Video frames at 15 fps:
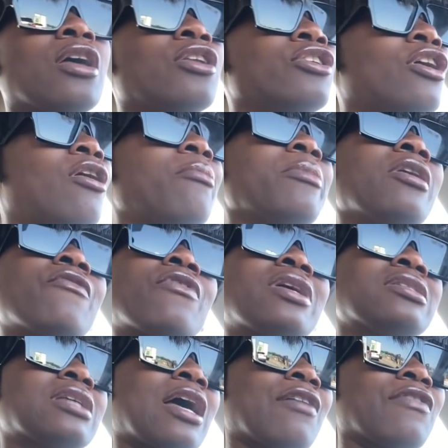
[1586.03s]
don't be
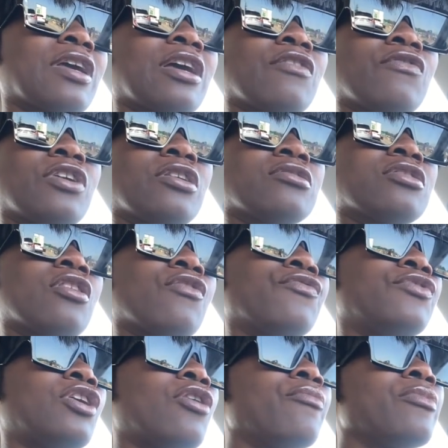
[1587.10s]
afraid to advocate for yourself.
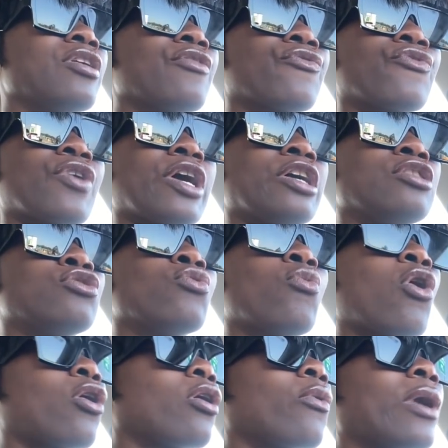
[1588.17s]
Don't be afraid to
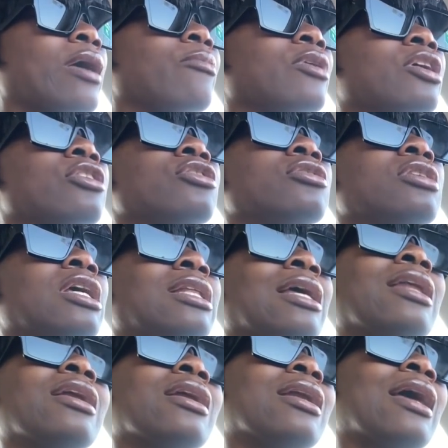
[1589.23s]
walk away because at the
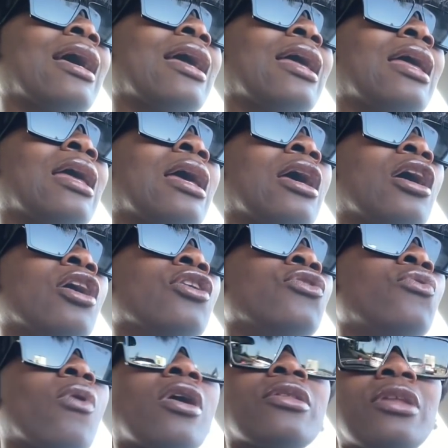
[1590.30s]
end of the day,
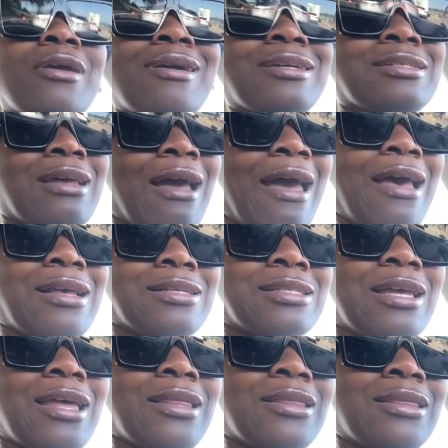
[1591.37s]
you are there as an
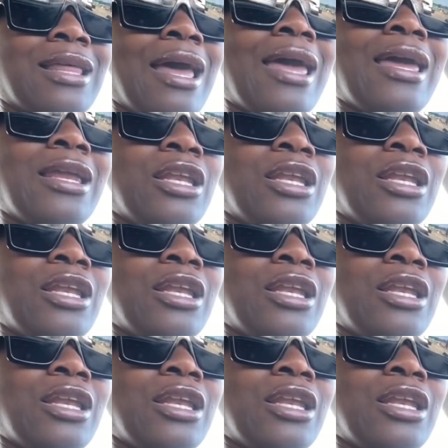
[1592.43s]
asset. They